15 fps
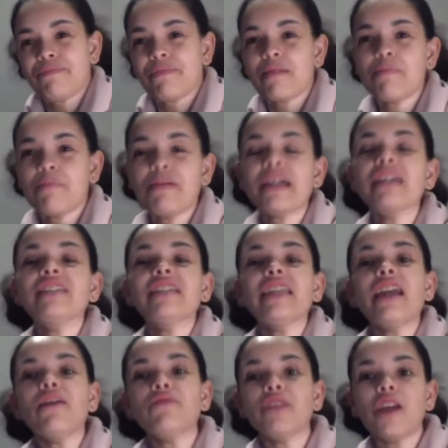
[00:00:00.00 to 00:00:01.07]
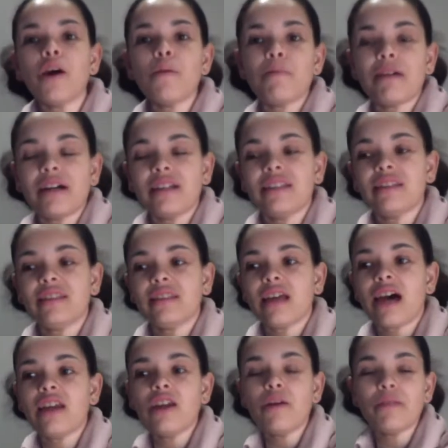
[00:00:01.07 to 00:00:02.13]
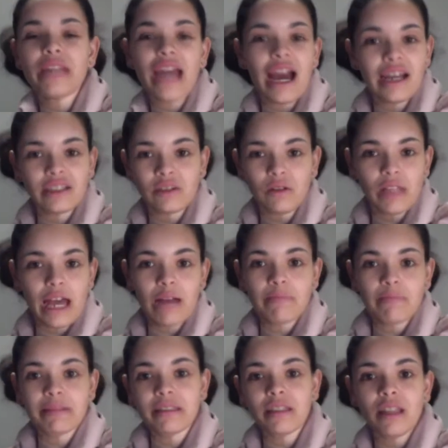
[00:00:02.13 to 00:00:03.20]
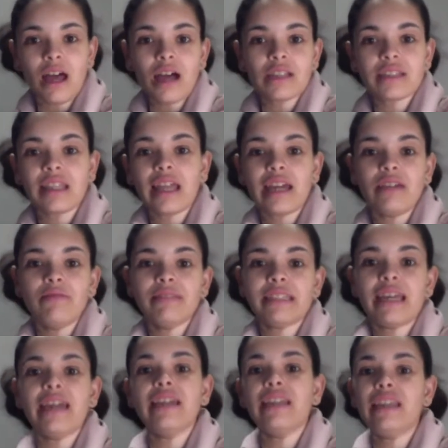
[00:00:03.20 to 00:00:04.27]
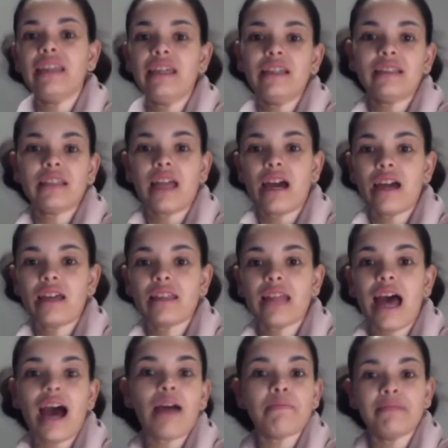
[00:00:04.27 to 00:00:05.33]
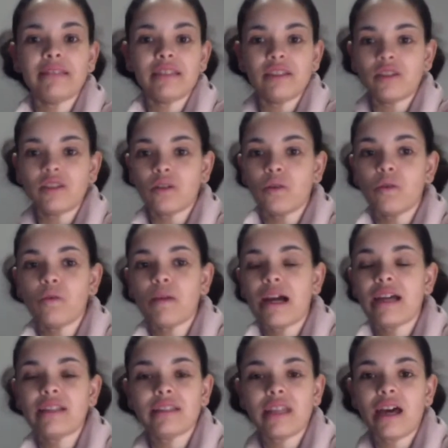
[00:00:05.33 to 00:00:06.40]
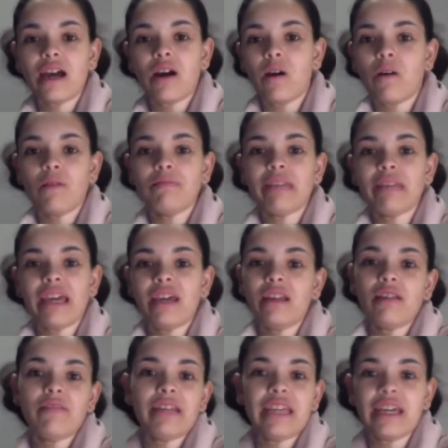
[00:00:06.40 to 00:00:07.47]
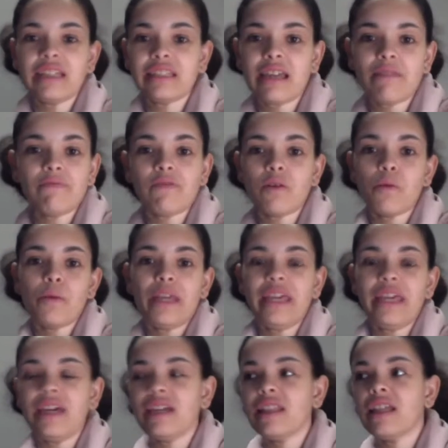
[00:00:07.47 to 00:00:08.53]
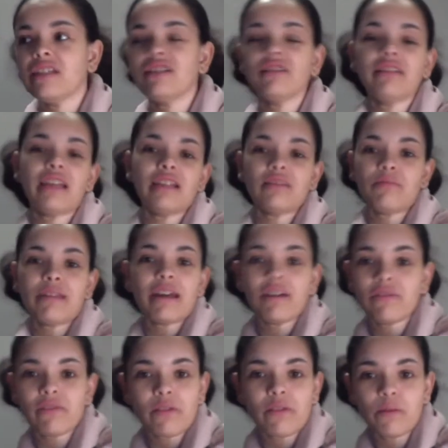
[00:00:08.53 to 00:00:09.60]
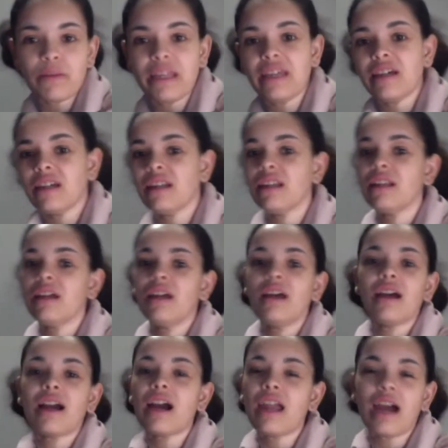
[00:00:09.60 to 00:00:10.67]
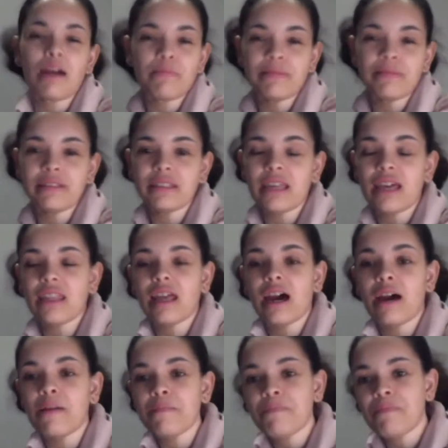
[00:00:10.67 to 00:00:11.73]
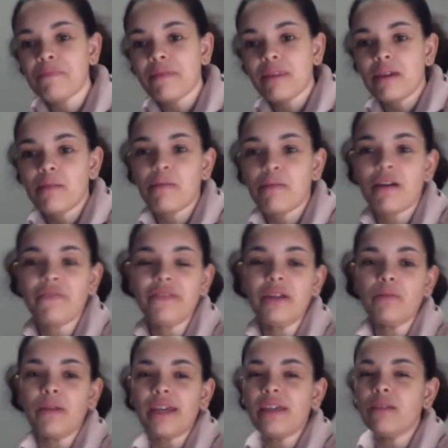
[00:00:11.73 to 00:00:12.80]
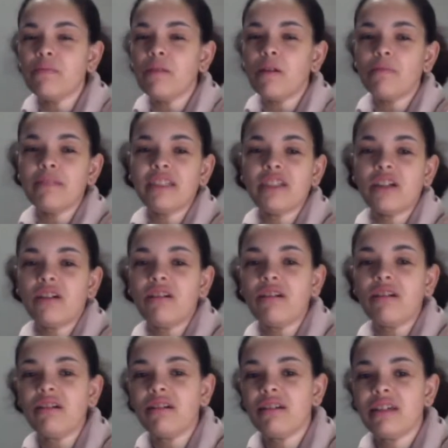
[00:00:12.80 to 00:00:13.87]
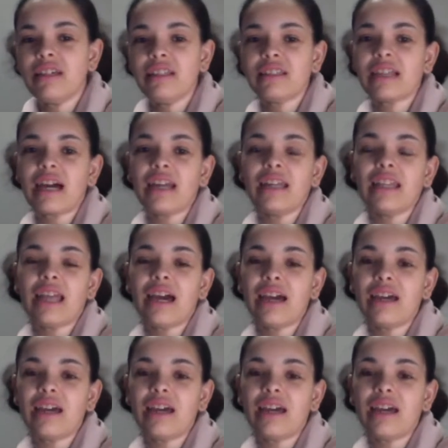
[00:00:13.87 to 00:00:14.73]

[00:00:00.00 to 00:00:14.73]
because you never know, because I know in high school it happens a lot. So like you were saying, Neeks, like that happens in school where it's like, oh, I'm dating her in year 10 for a week and then she'll date someone else for a week, and kind of happens like that. But I think when you're more mature, it's kind of like